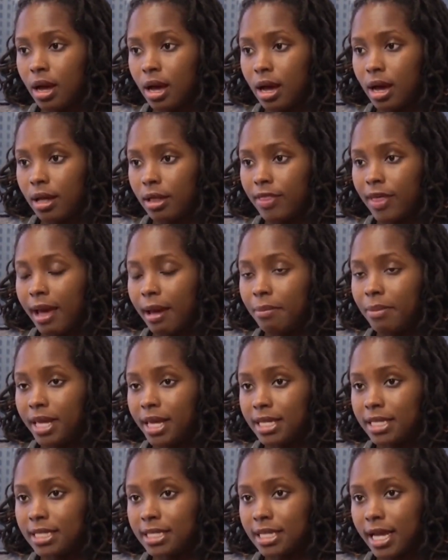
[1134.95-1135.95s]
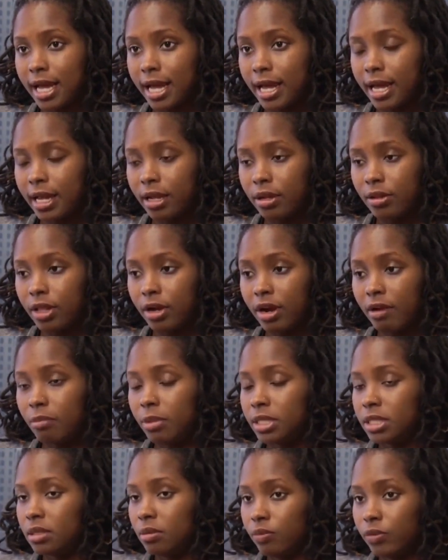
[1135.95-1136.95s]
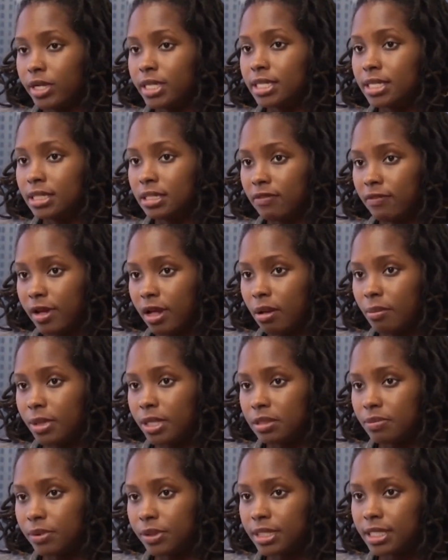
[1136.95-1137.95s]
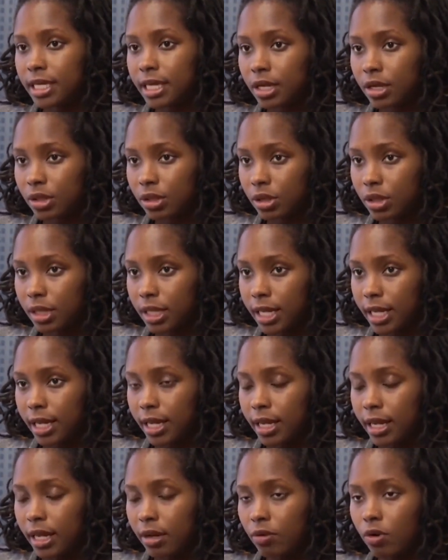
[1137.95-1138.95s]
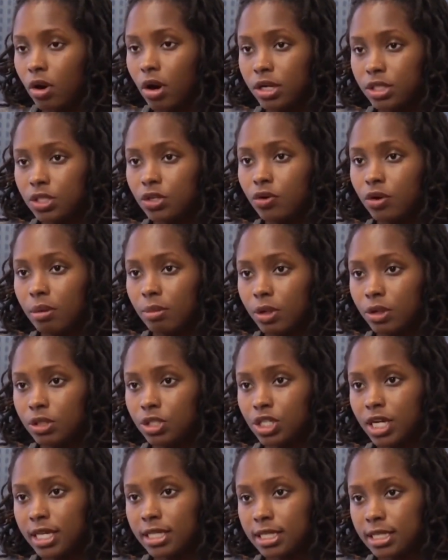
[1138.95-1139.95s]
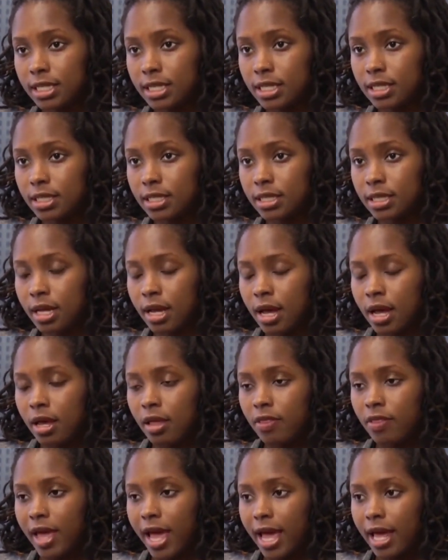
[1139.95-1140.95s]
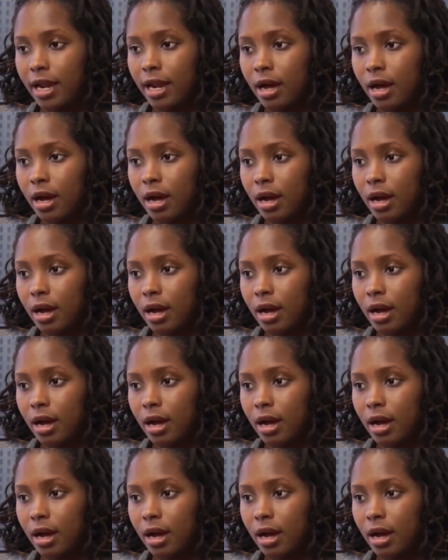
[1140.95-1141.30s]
That being said, there have been some recent developments, particularly in regard to criminal justice, that